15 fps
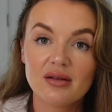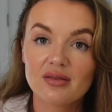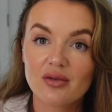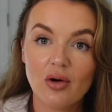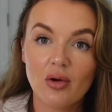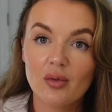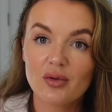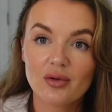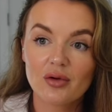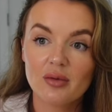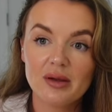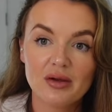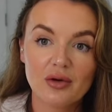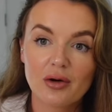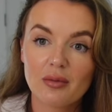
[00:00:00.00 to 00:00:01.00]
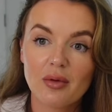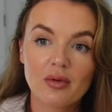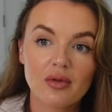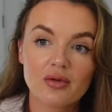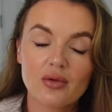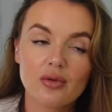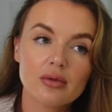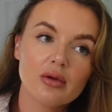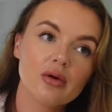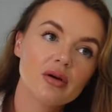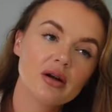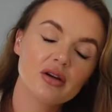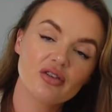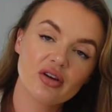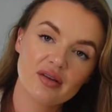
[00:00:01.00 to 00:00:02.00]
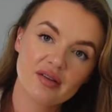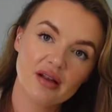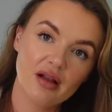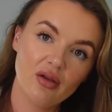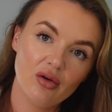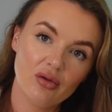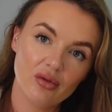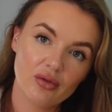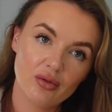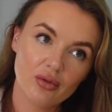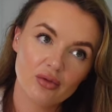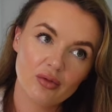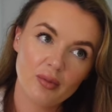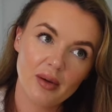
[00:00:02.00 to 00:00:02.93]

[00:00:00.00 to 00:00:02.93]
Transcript: It's always going to be normal. They're no longer just along the road,